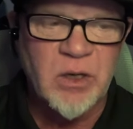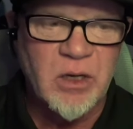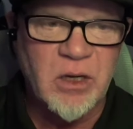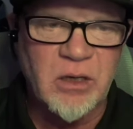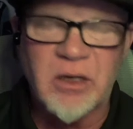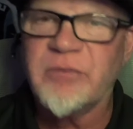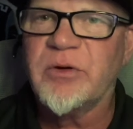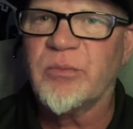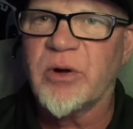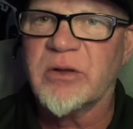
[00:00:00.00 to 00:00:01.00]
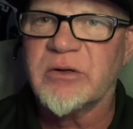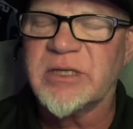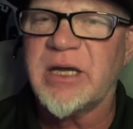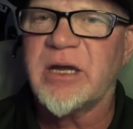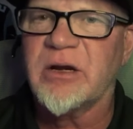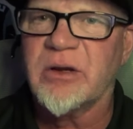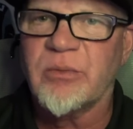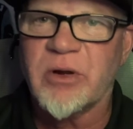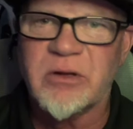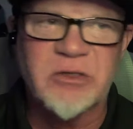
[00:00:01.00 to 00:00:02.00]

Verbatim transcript: Uh, love your brother, take care of your brother.